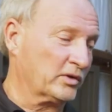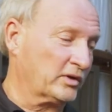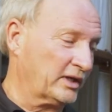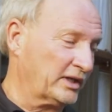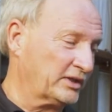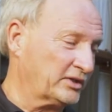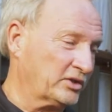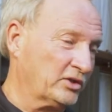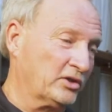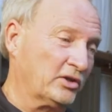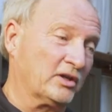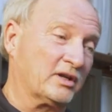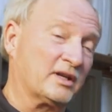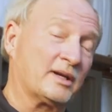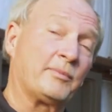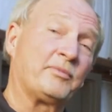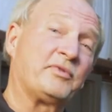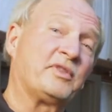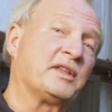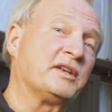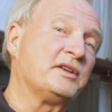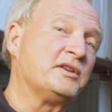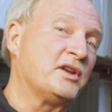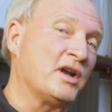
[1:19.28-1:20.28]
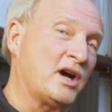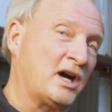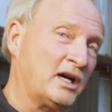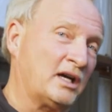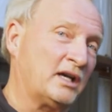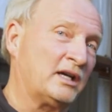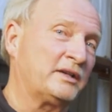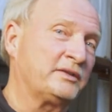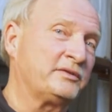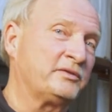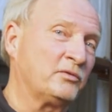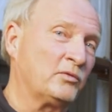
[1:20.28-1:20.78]
going to hook up the
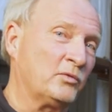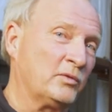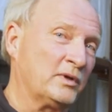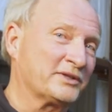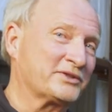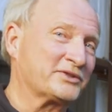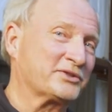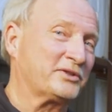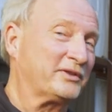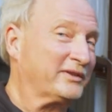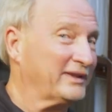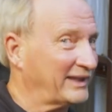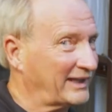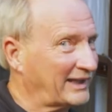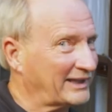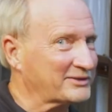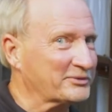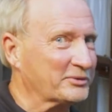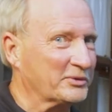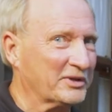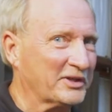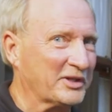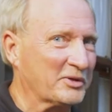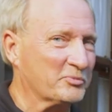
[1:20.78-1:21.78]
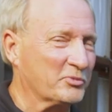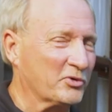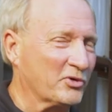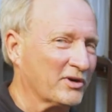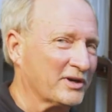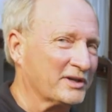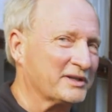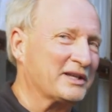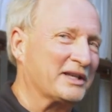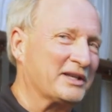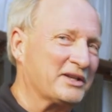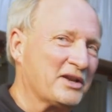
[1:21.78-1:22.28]
non-whistle, and that's really
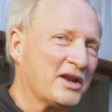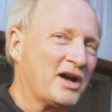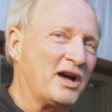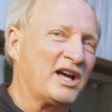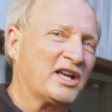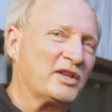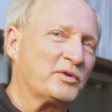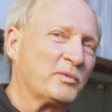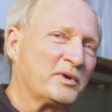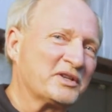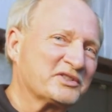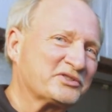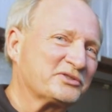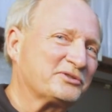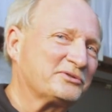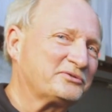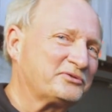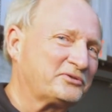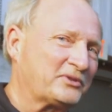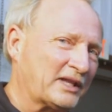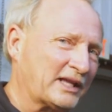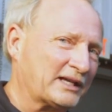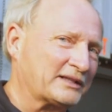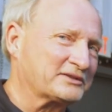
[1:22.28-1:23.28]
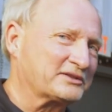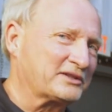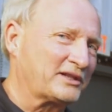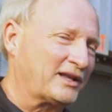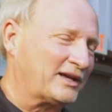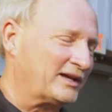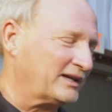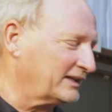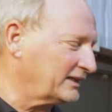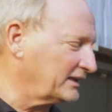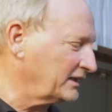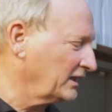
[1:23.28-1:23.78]
important, a non-whistle flex
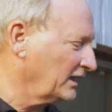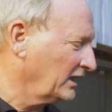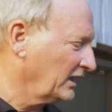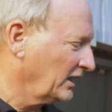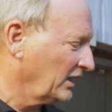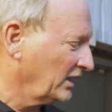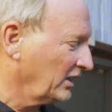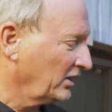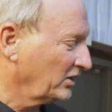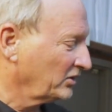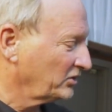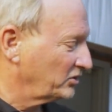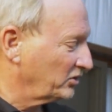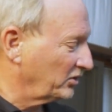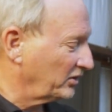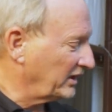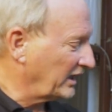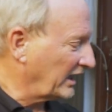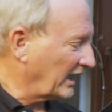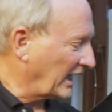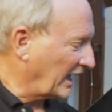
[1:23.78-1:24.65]
line to the